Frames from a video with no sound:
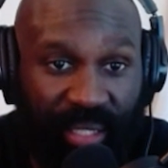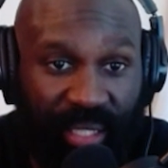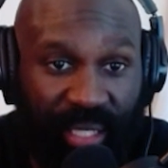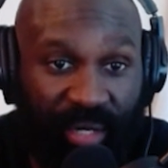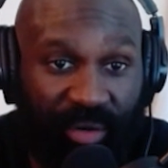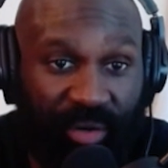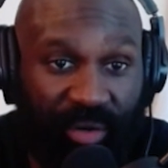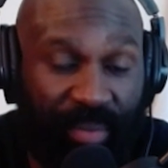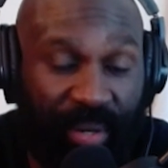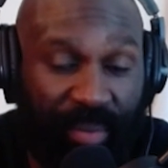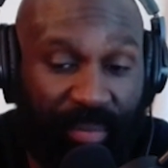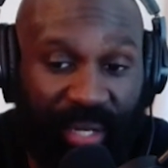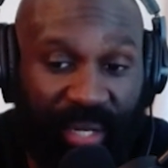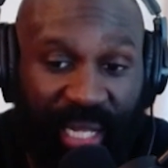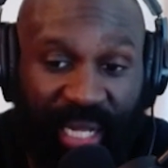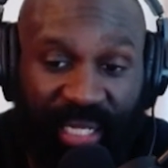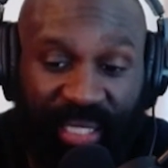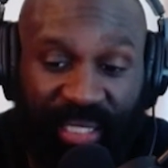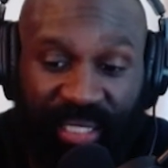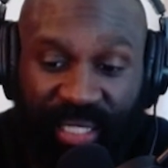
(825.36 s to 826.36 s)
And remember, a
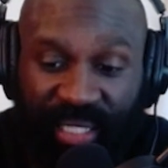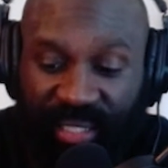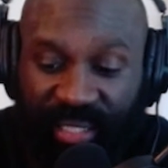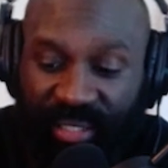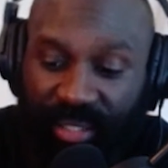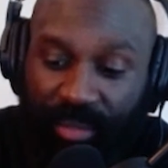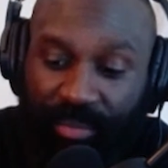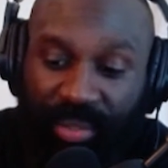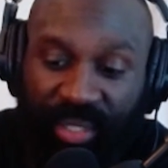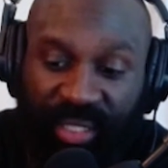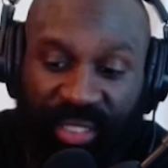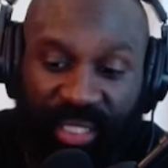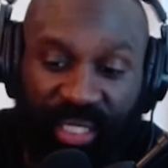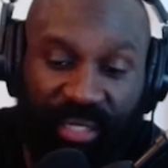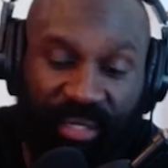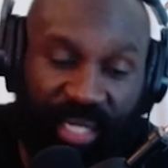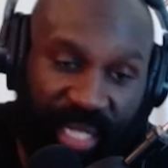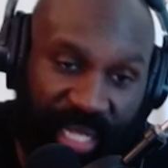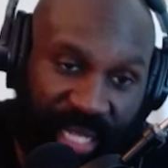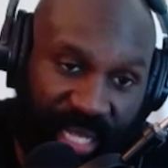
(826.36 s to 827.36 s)
lot of these kids still pushing
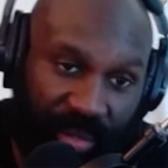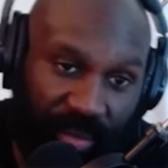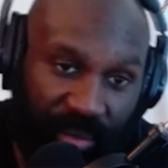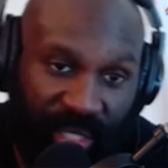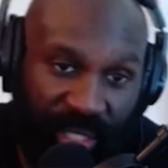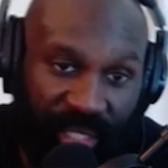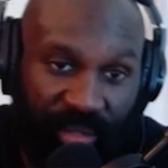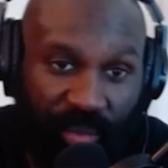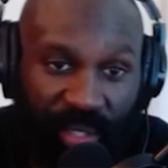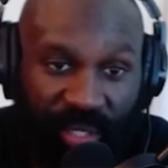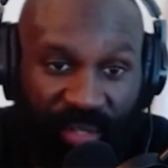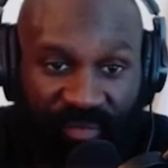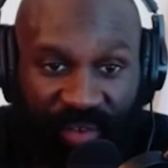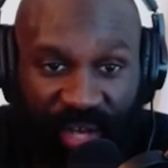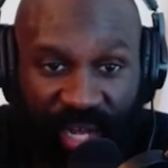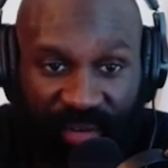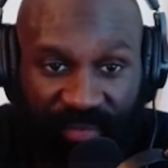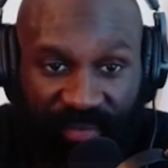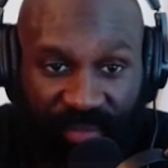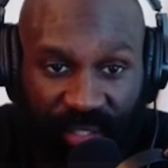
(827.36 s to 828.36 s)
out their hand when they're
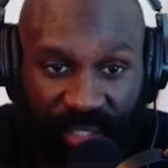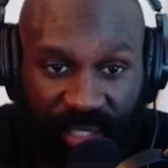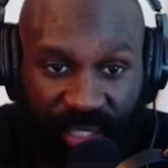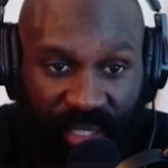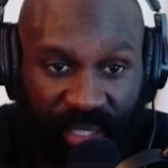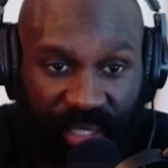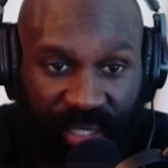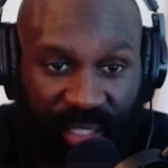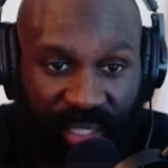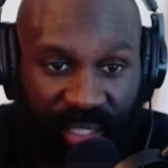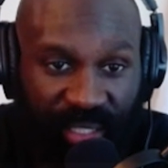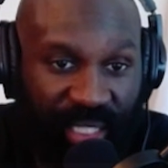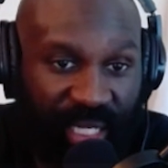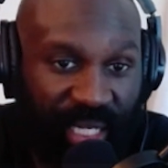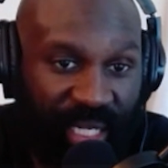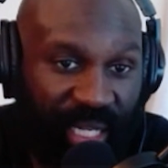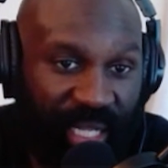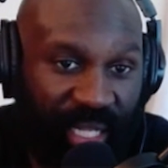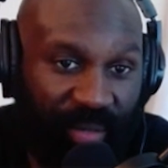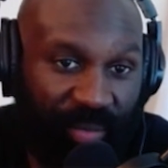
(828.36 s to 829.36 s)
25, 30. It's
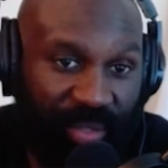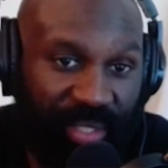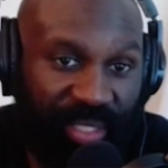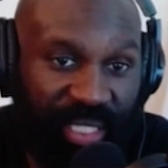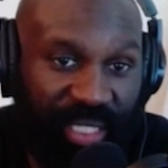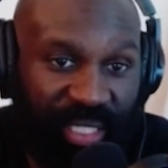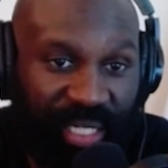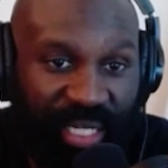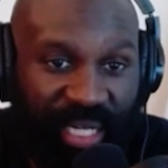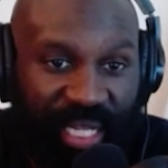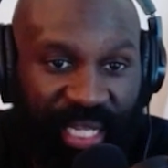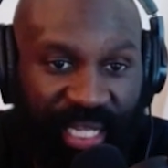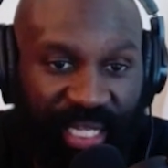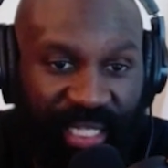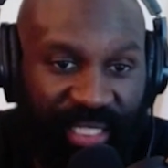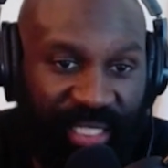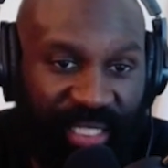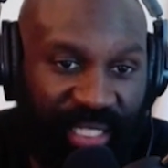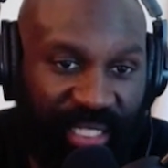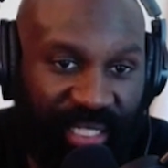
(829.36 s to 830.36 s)
not like once they're done at
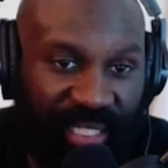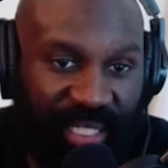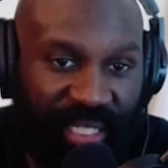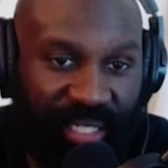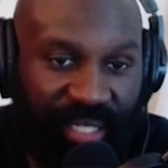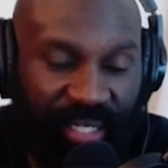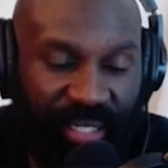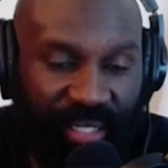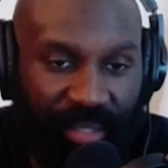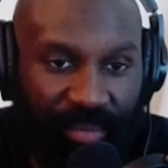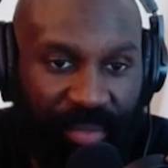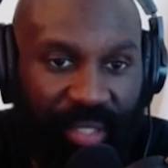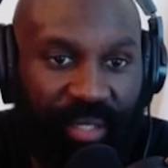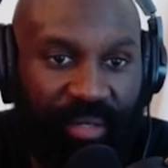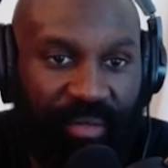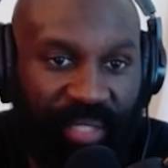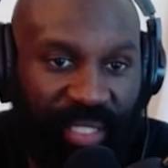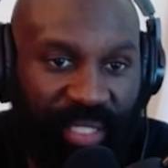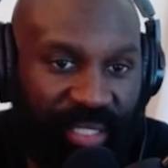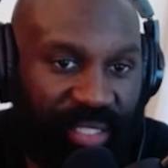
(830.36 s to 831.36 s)
18, they cutting them
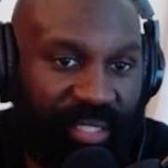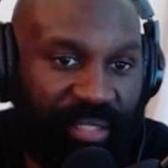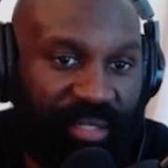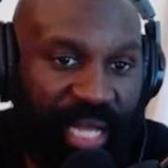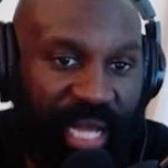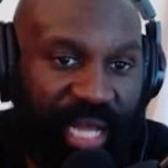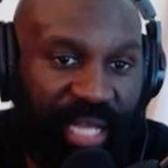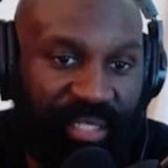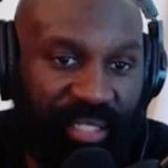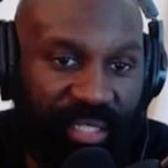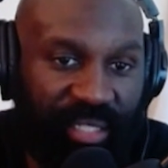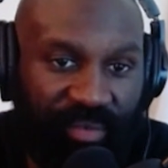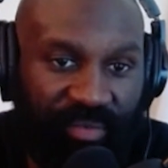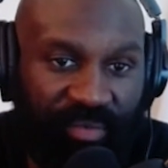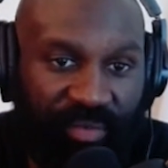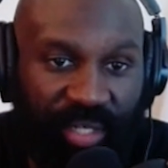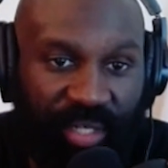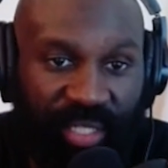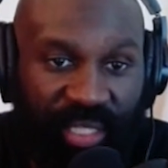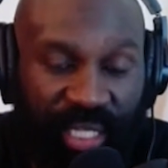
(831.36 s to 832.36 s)
off. They still asking you
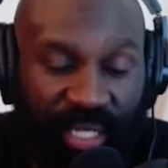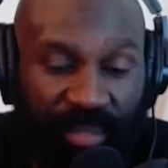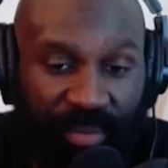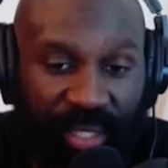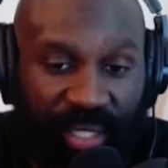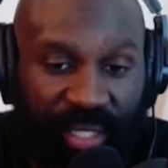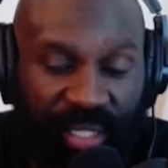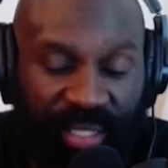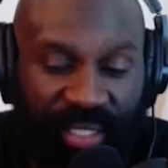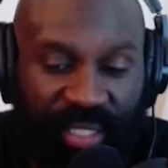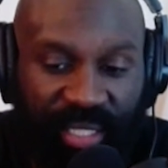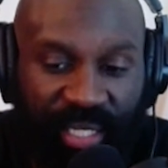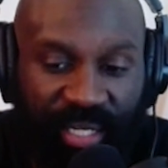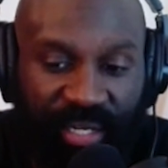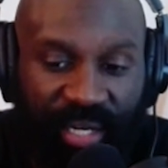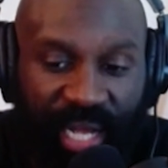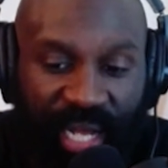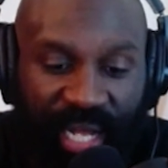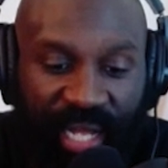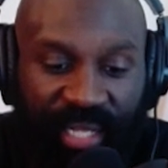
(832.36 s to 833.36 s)
for a thing because in
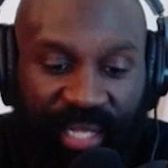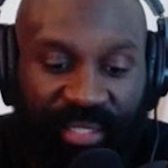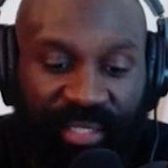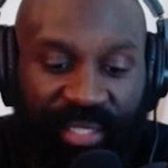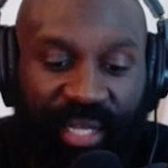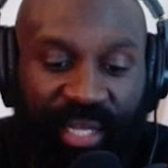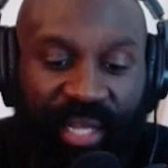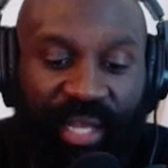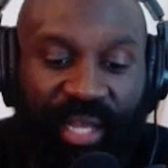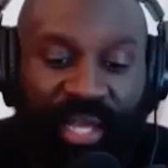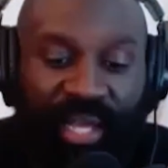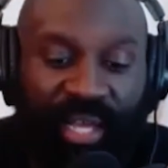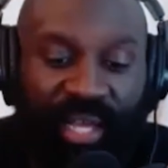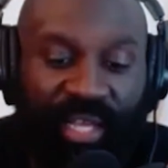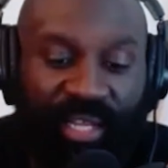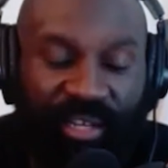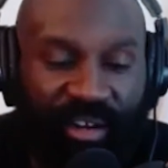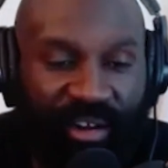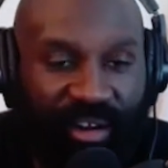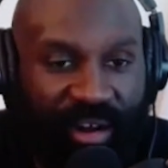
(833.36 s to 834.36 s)
their eyes,
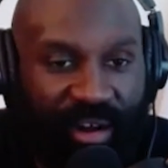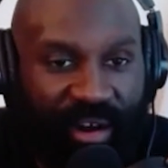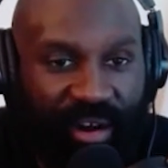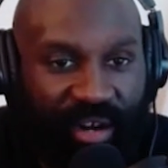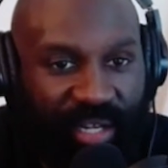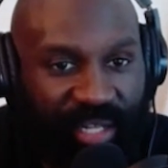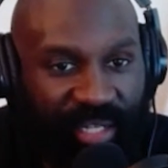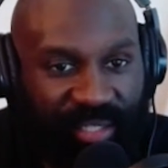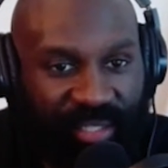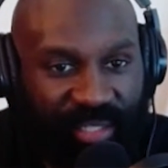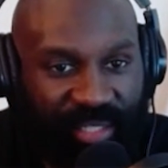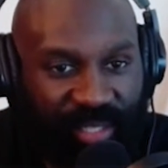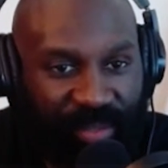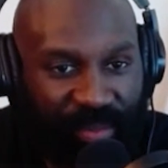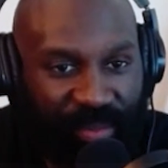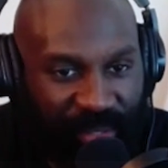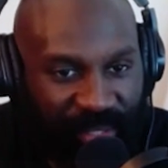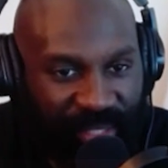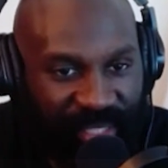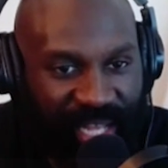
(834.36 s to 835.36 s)
you're an artist. You're
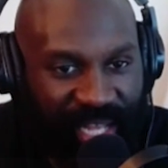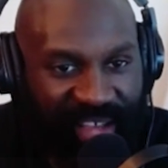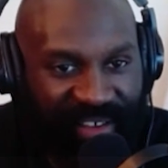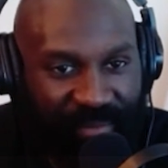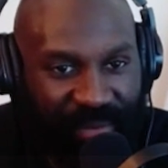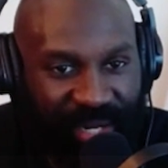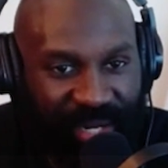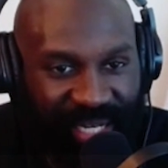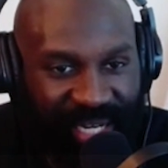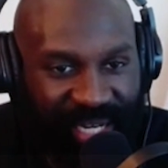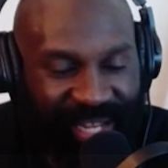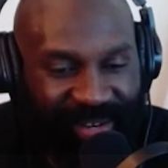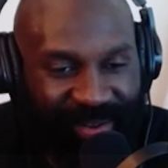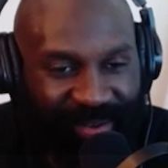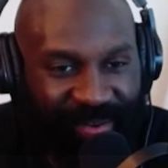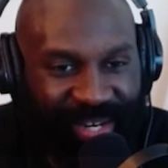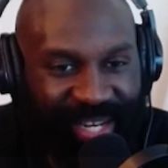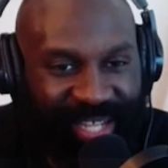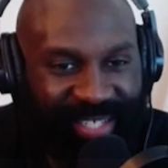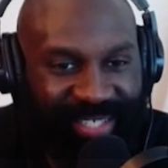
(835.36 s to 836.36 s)
supposed to have money, not
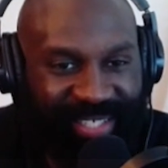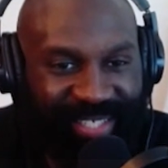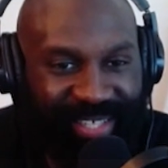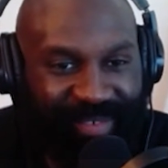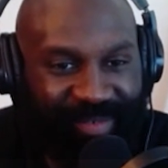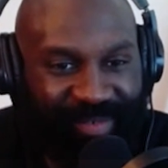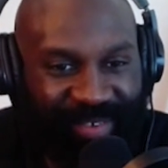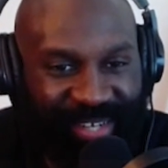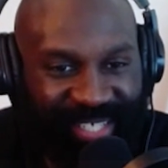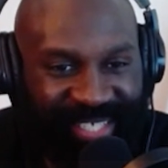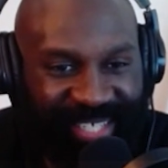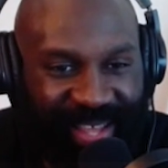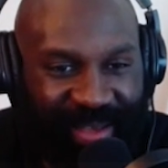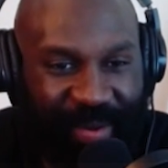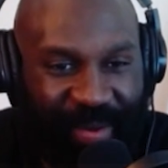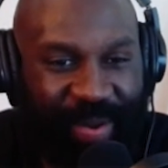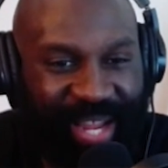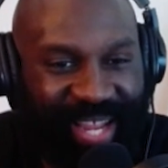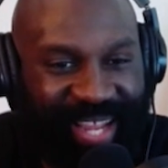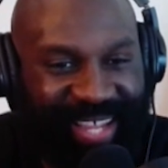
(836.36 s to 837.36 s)
knowing that you suffering the
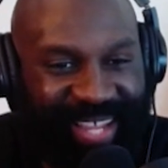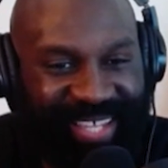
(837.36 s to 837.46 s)
same way.